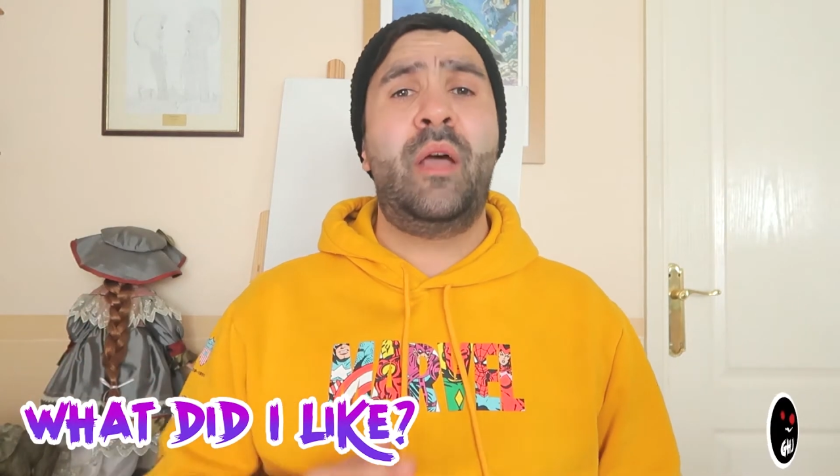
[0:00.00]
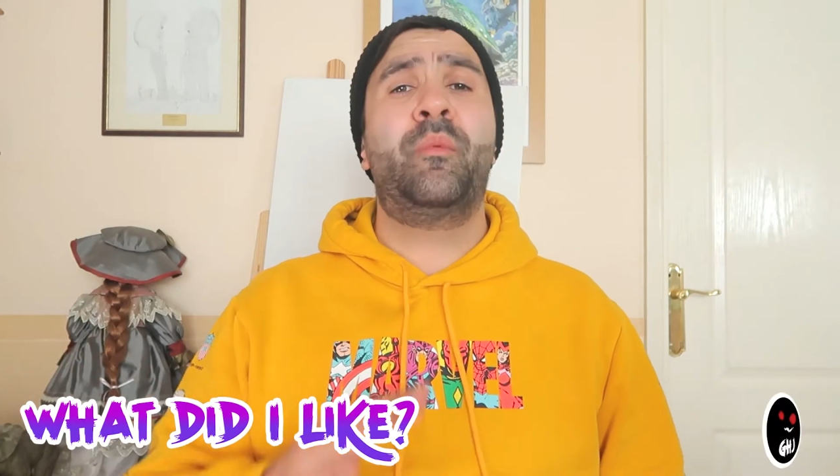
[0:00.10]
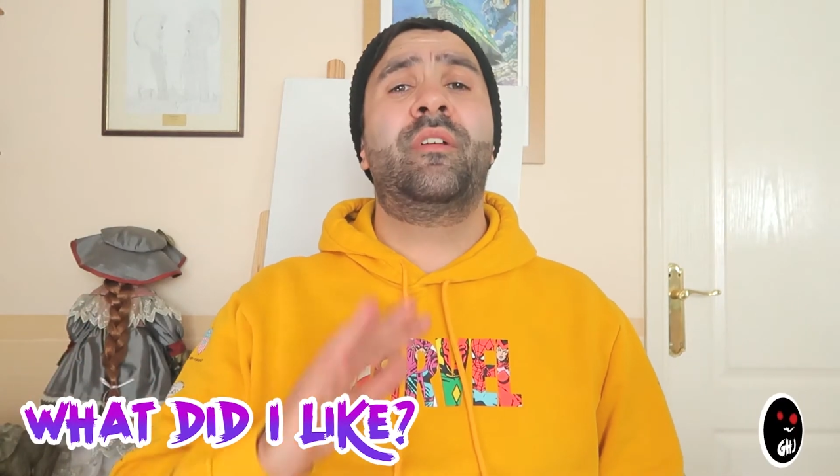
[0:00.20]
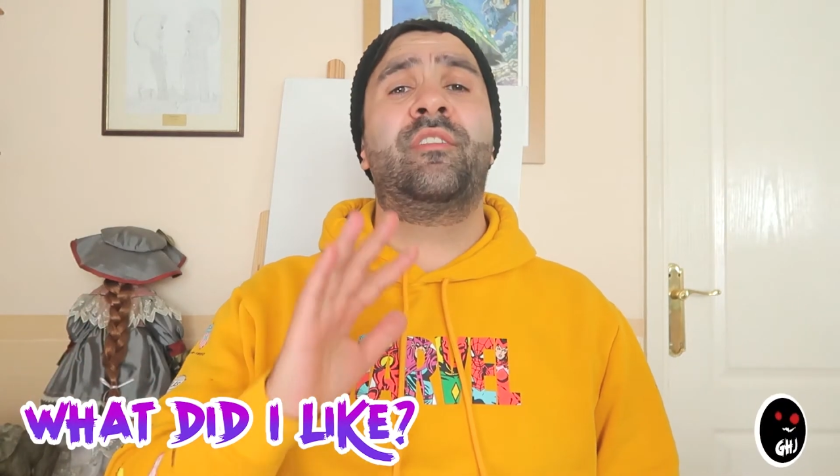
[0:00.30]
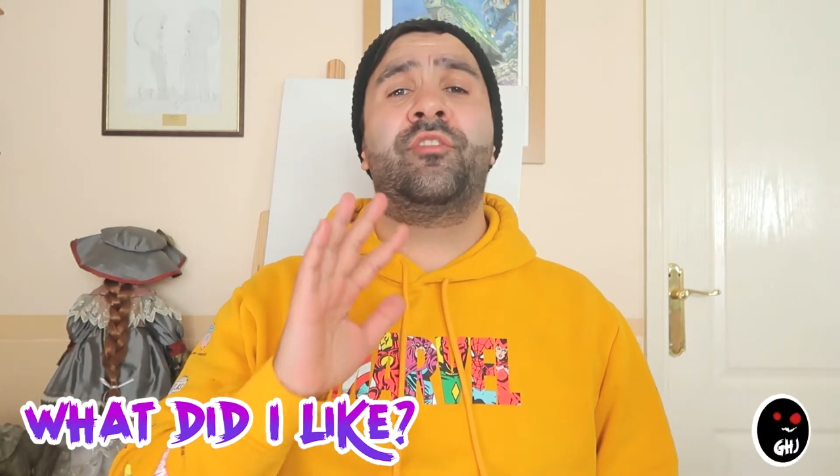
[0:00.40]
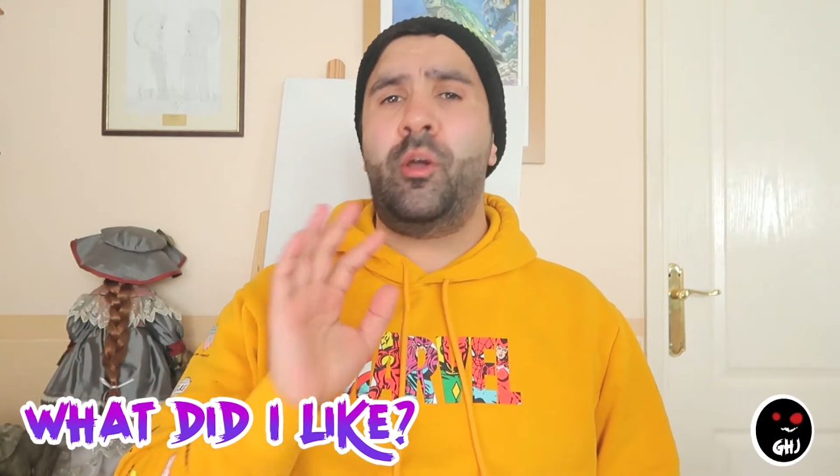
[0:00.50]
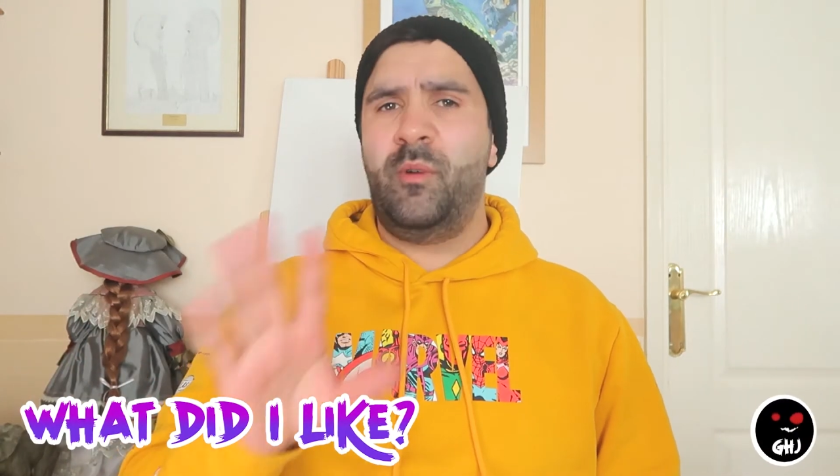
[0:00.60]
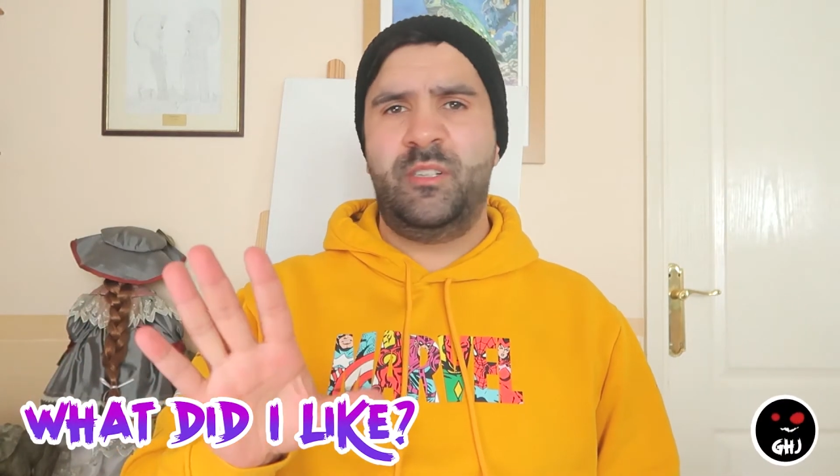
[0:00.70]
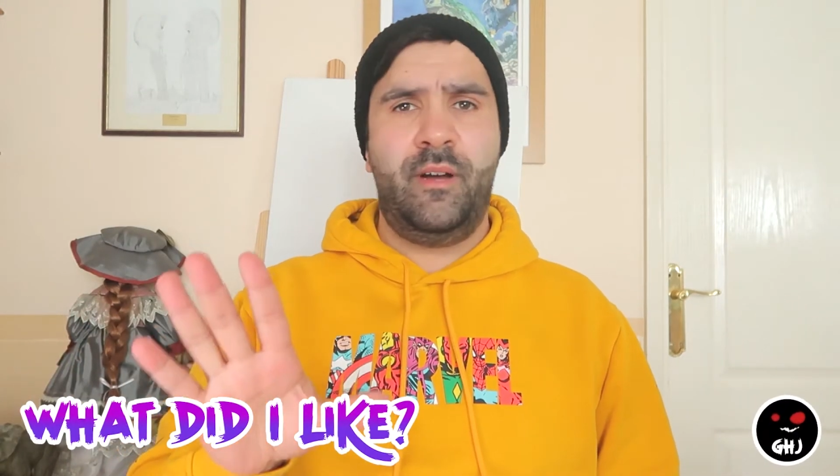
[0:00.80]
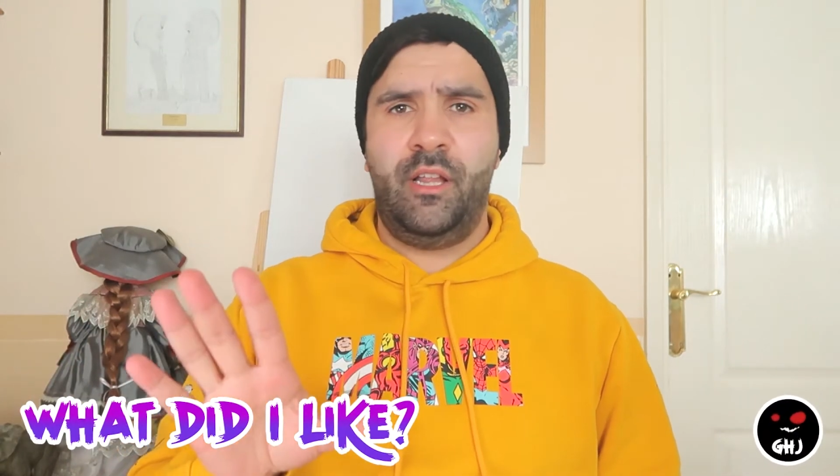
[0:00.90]
There was so
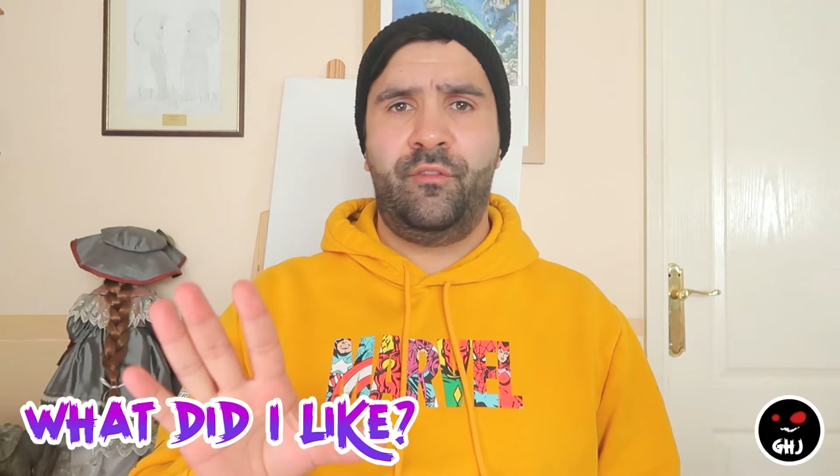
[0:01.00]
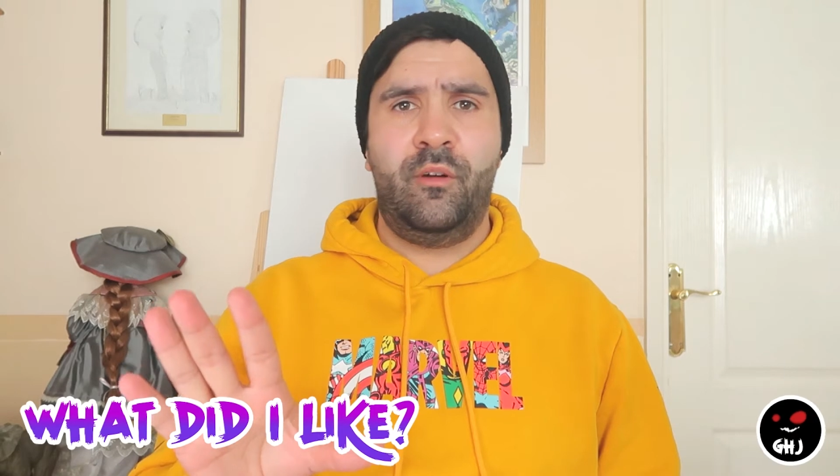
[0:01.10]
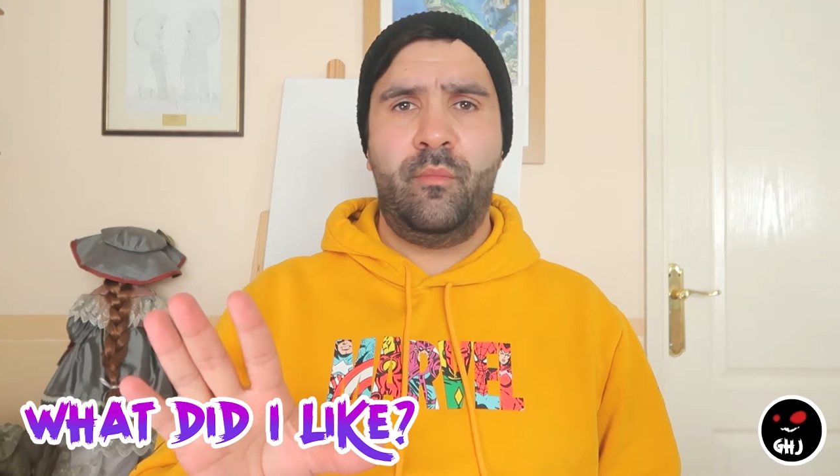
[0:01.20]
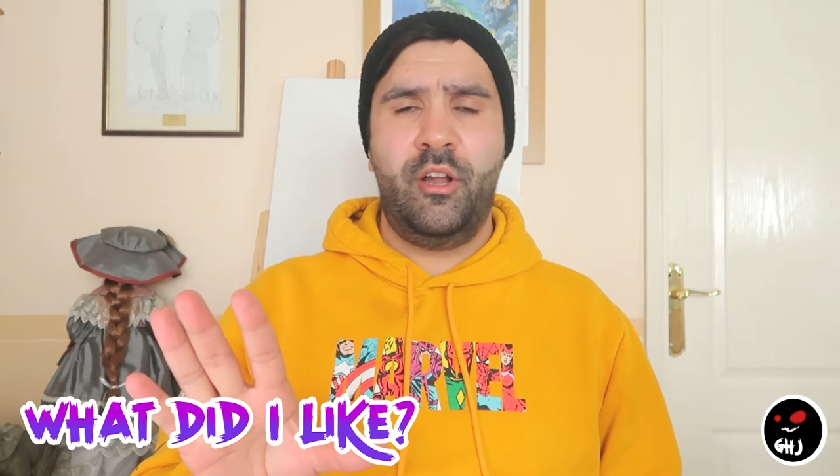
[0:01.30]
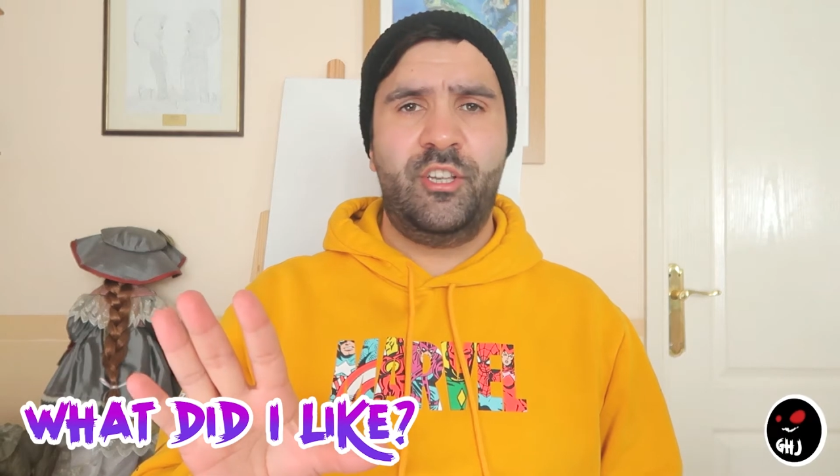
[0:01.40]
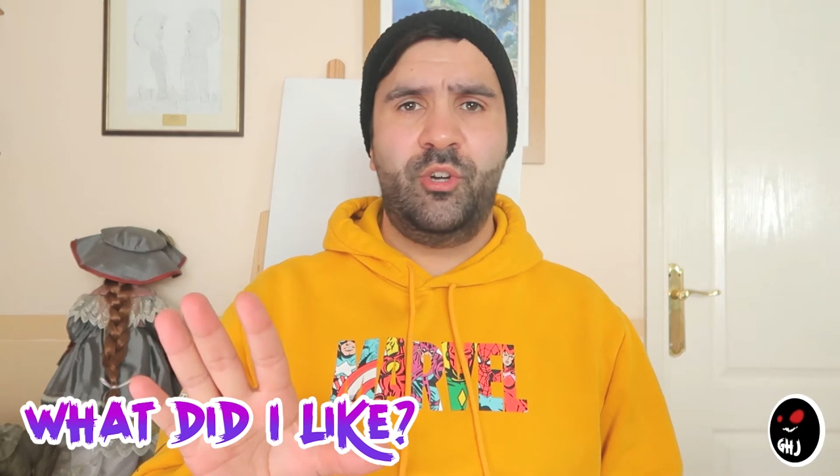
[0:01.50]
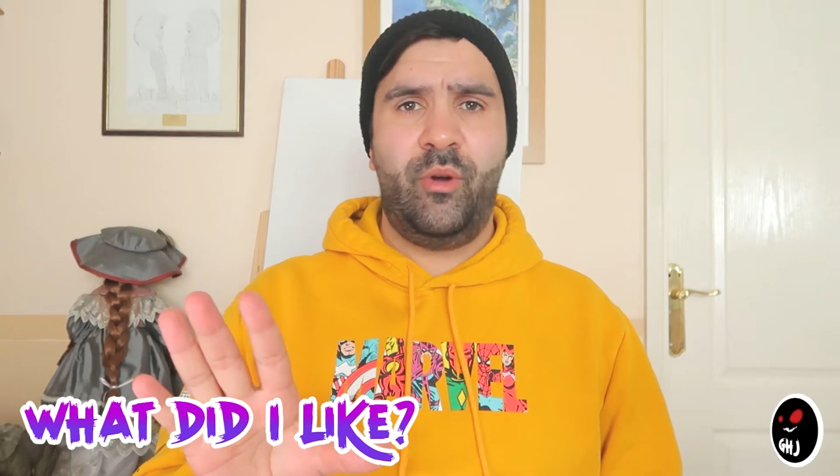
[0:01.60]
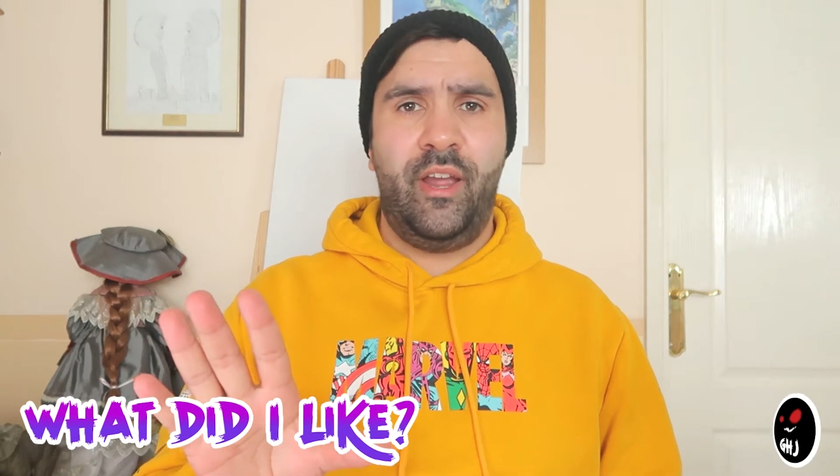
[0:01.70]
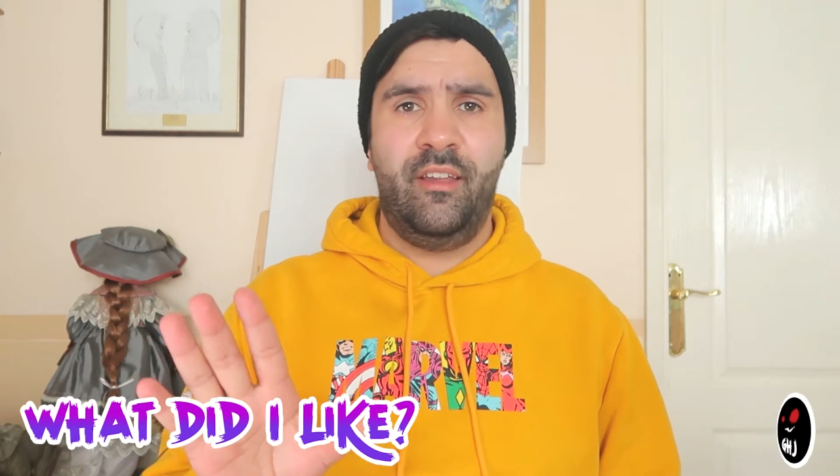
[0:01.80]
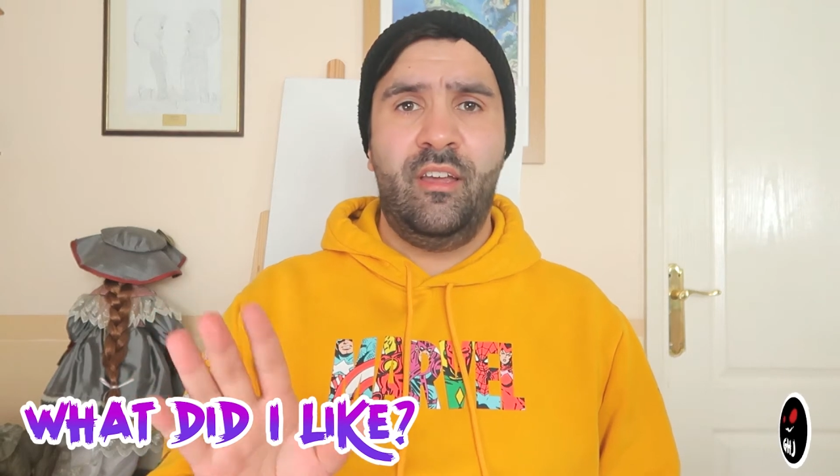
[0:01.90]
much about this film I
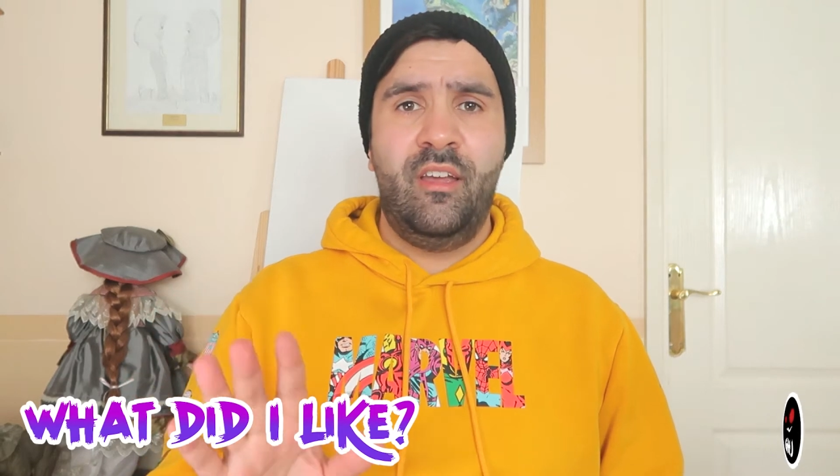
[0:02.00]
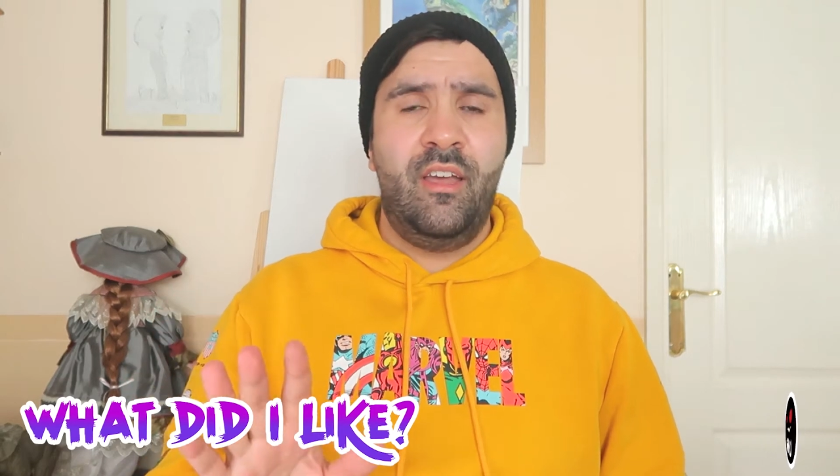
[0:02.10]
enjoyed.